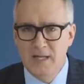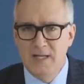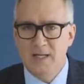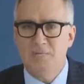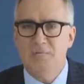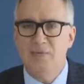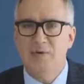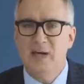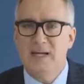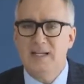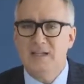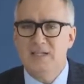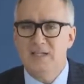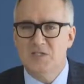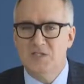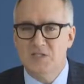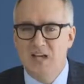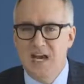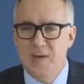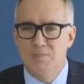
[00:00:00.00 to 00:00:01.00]
that played at the
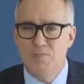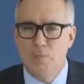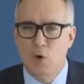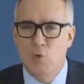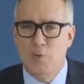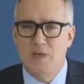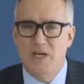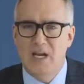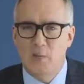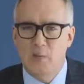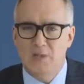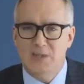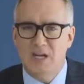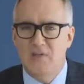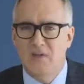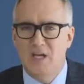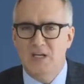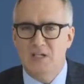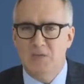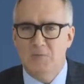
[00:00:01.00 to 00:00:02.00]
same moment he was
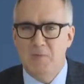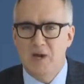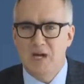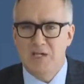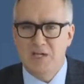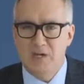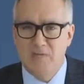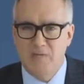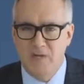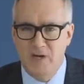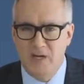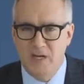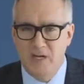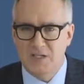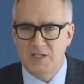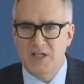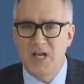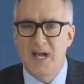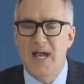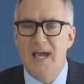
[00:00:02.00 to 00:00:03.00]
giving a speech in
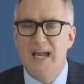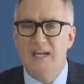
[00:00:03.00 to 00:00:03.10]
Phoenix